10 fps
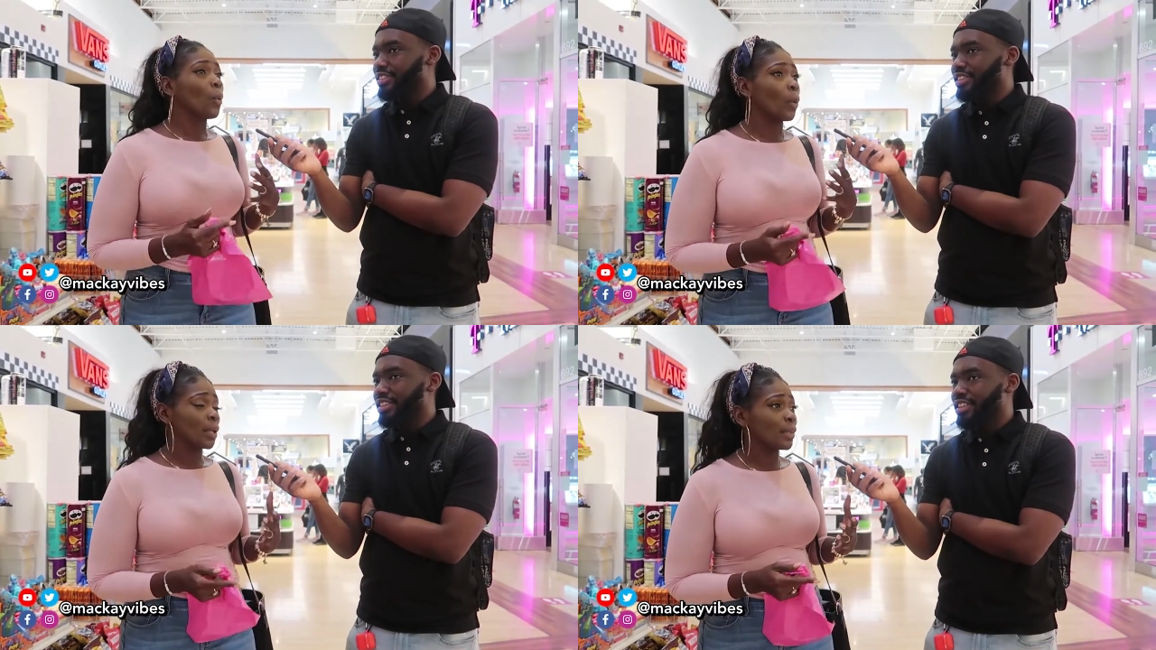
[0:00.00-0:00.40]

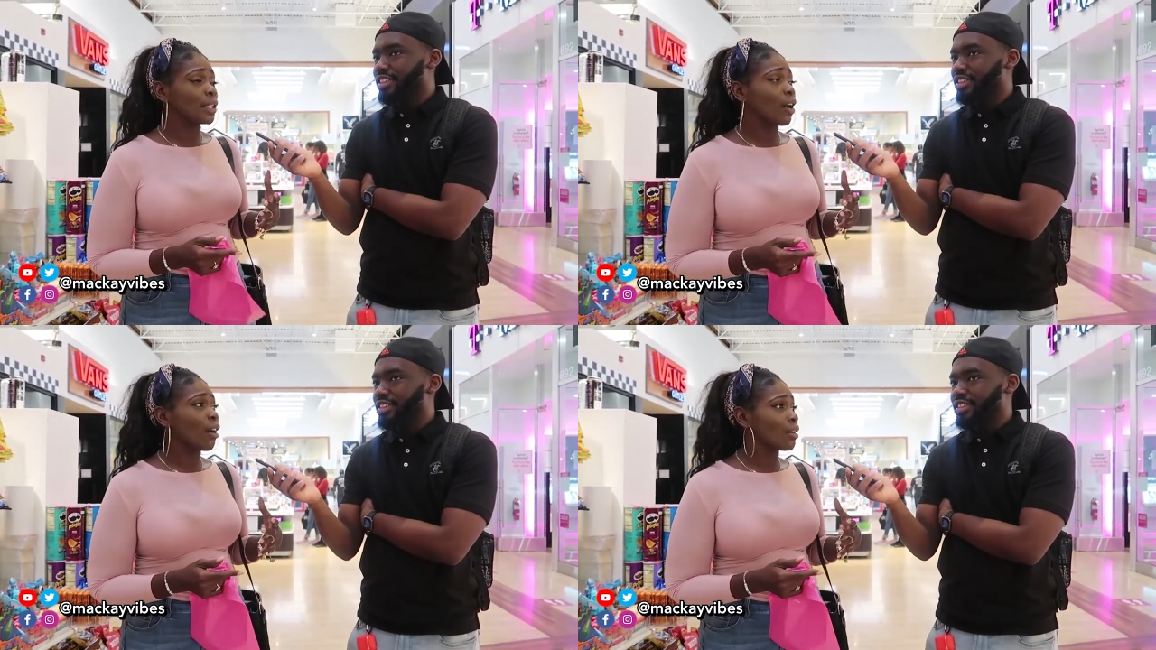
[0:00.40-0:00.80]

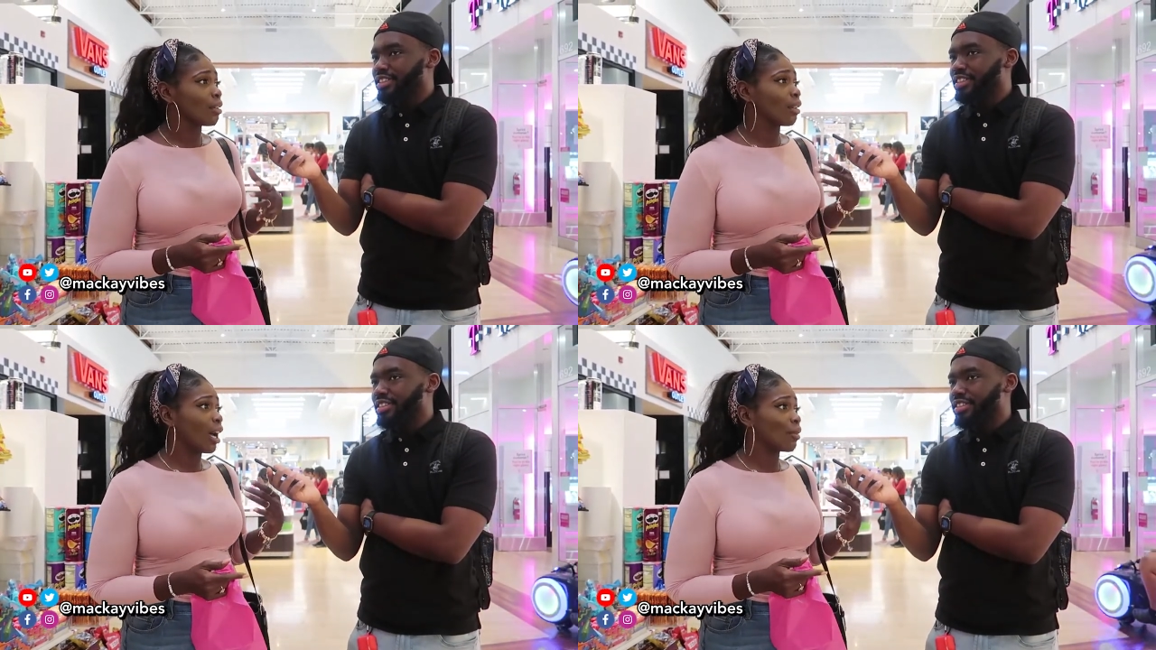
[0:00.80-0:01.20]
Speaker 1: women are
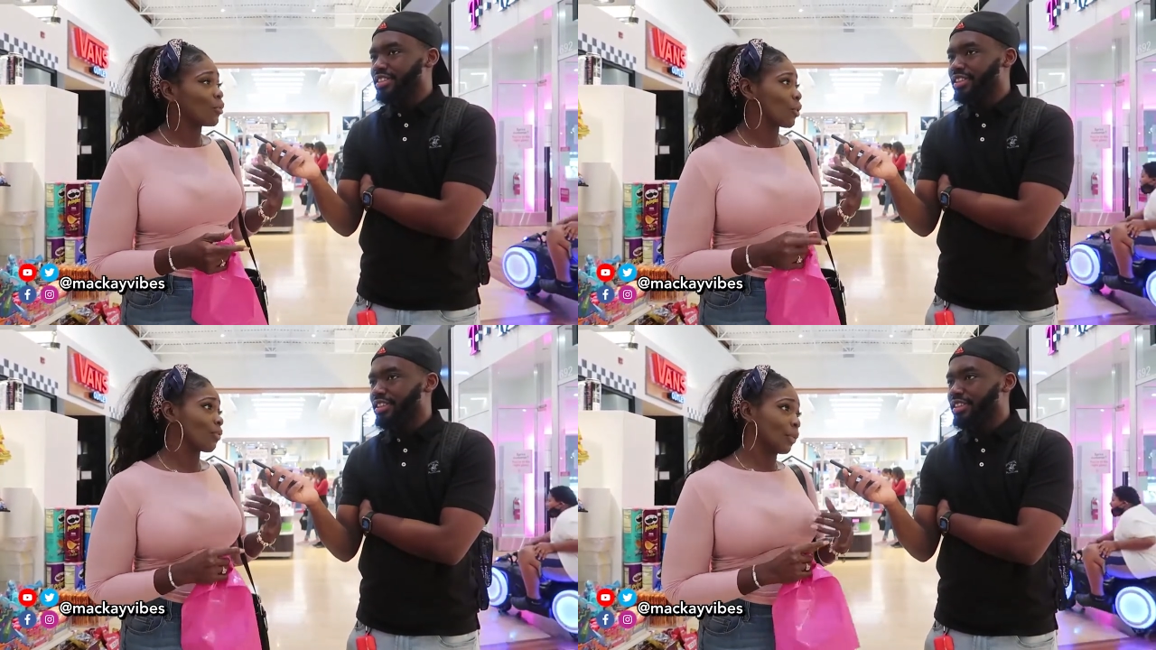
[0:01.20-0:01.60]
a lot
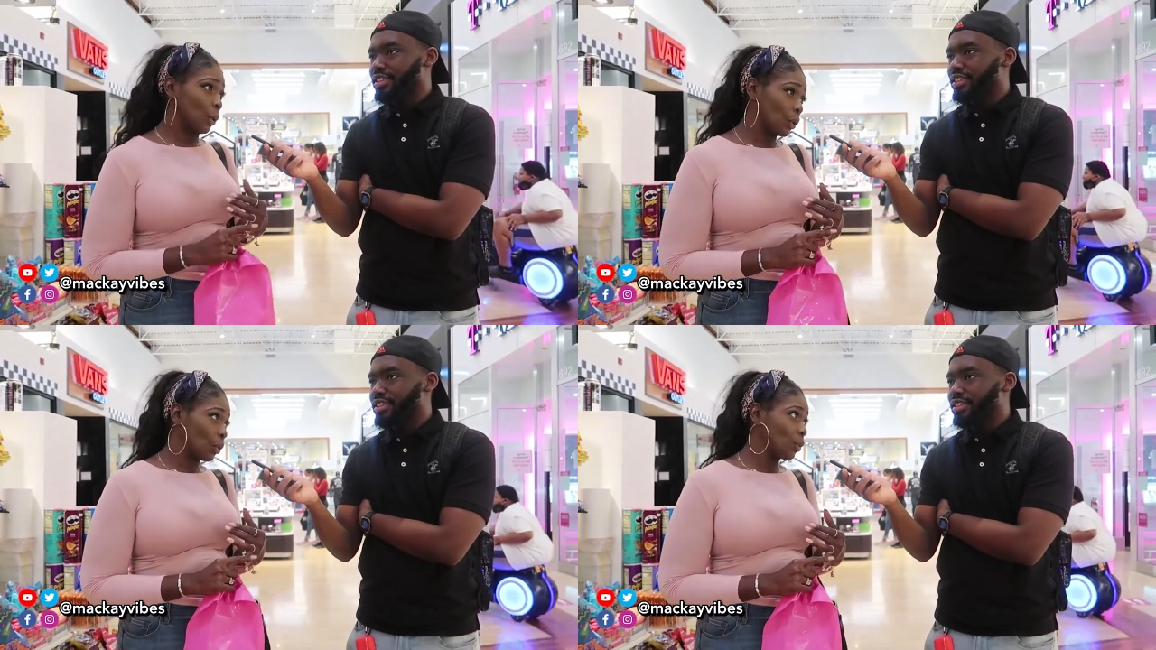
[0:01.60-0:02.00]
more
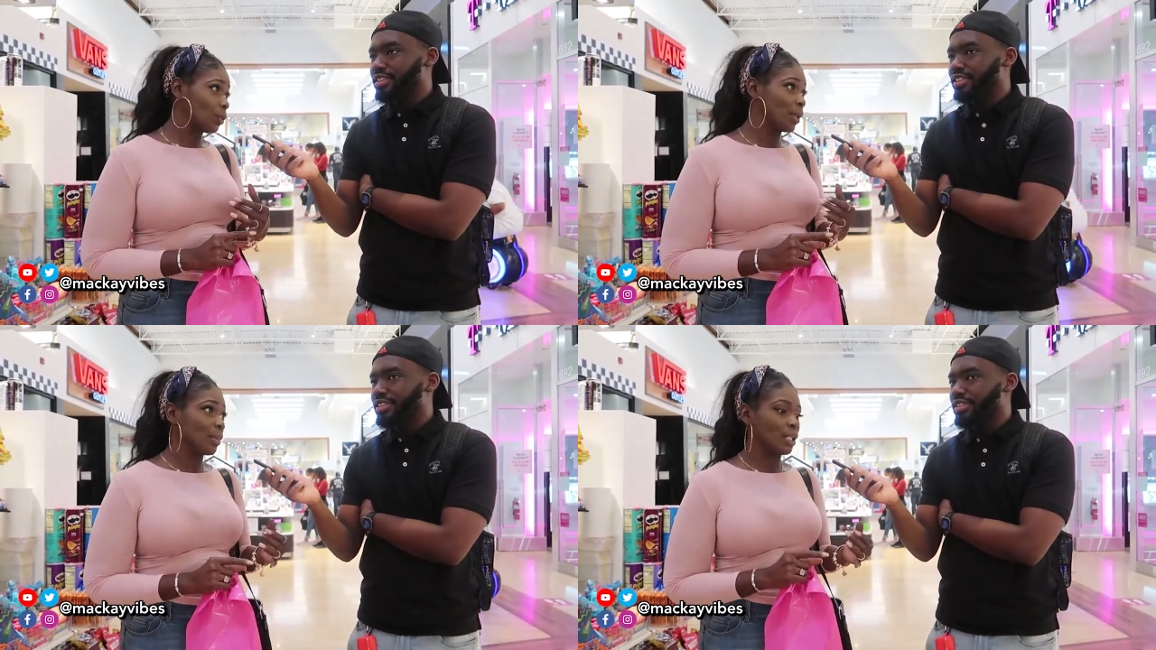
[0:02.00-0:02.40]
vocal.
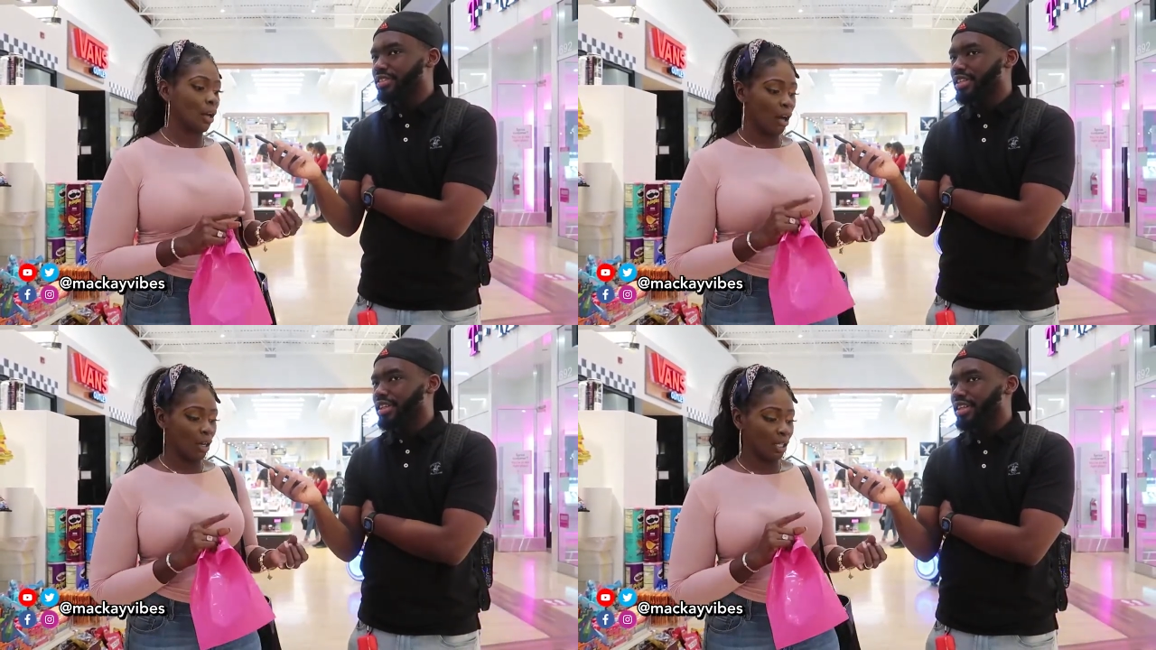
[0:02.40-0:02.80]
Women
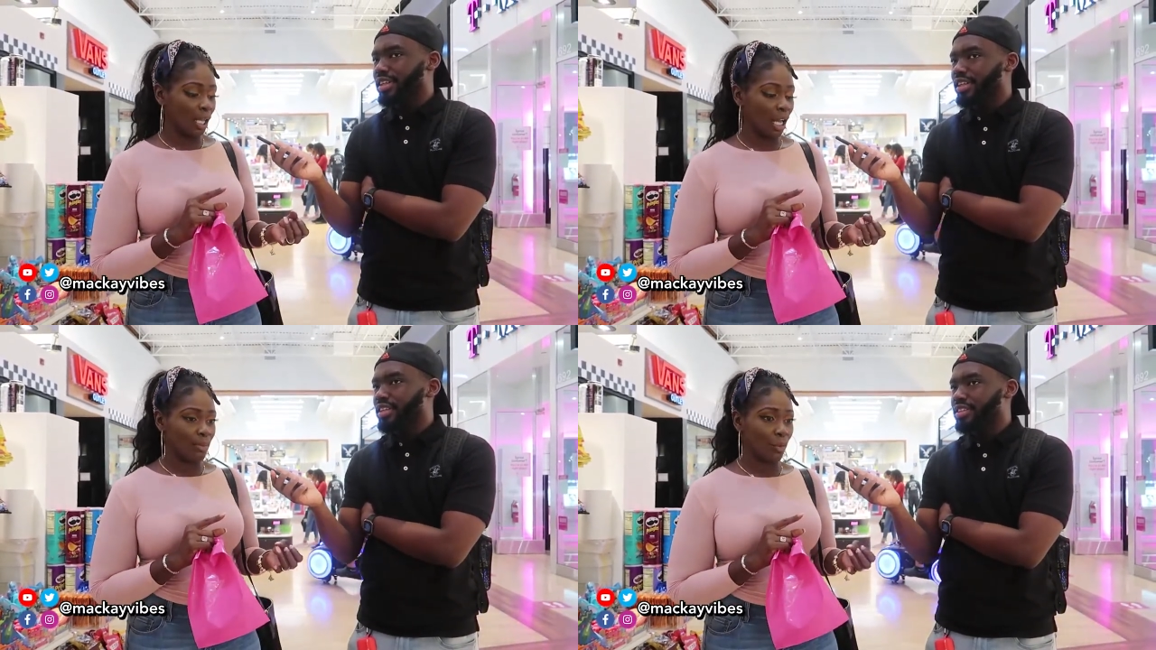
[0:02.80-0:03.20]
are a
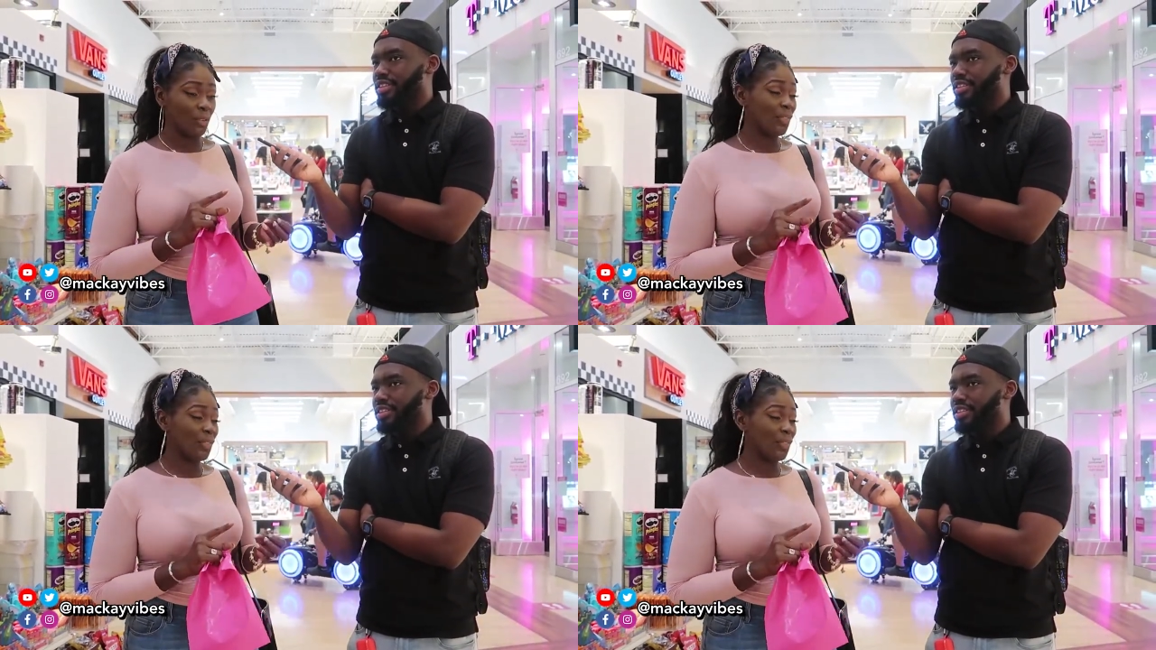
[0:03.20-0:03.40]
lot more